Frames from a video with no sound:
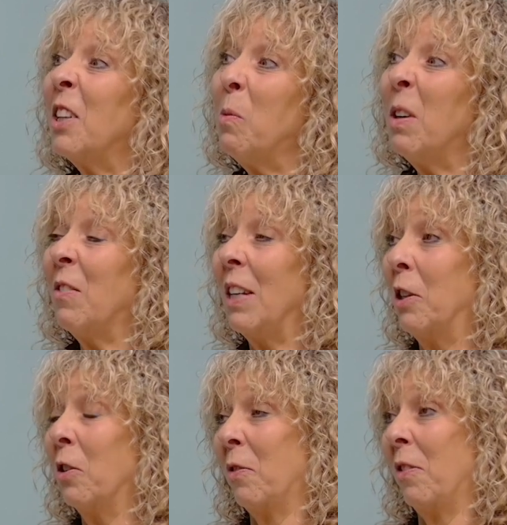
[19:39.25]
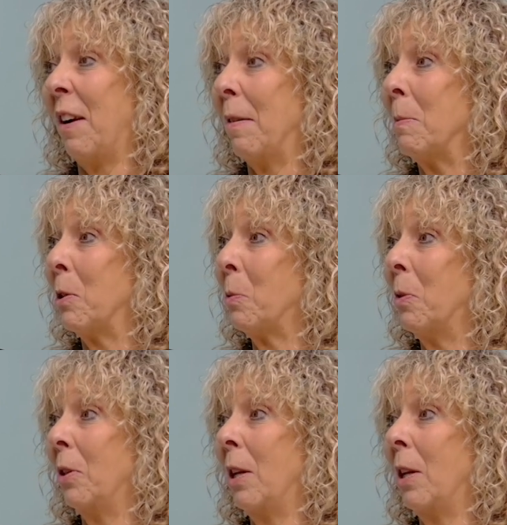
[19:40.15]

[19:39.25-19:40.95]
weren't really good for very much, were you?